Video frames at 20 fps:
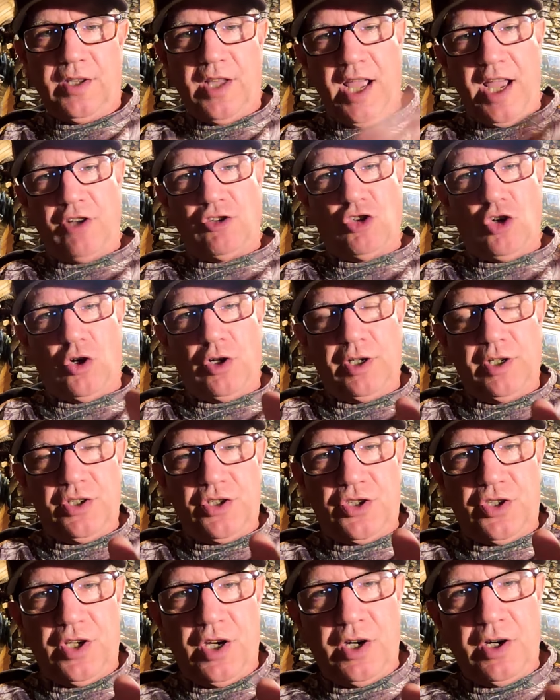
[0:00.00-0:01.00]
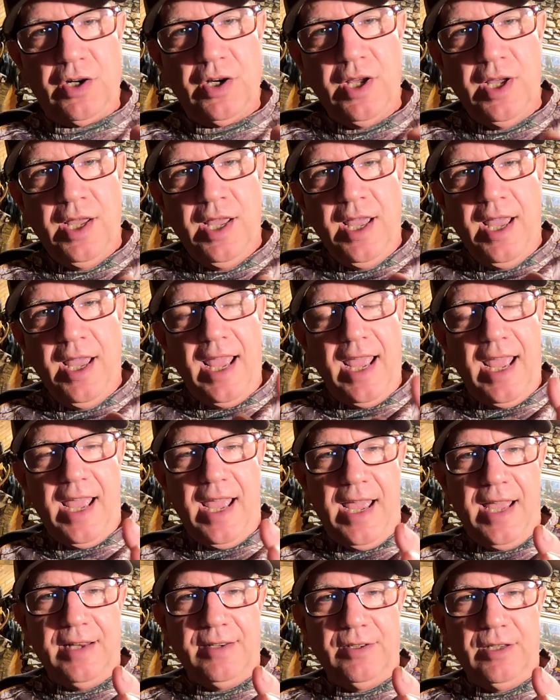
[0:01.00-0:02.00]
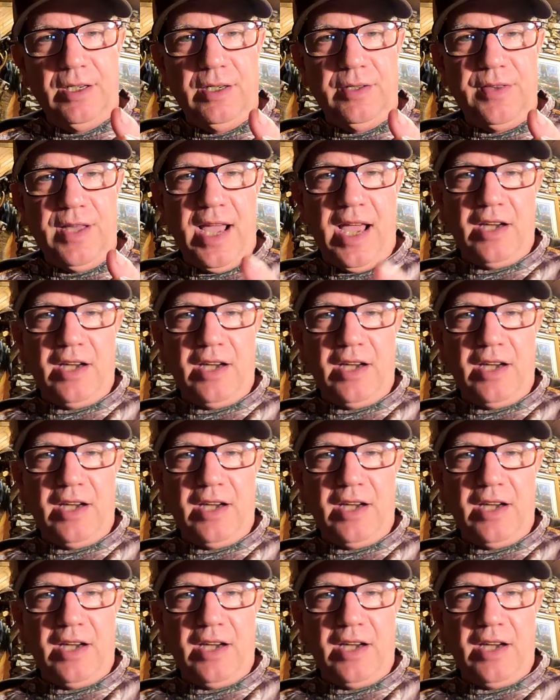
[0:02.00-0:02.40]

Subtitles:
They had targets there, and they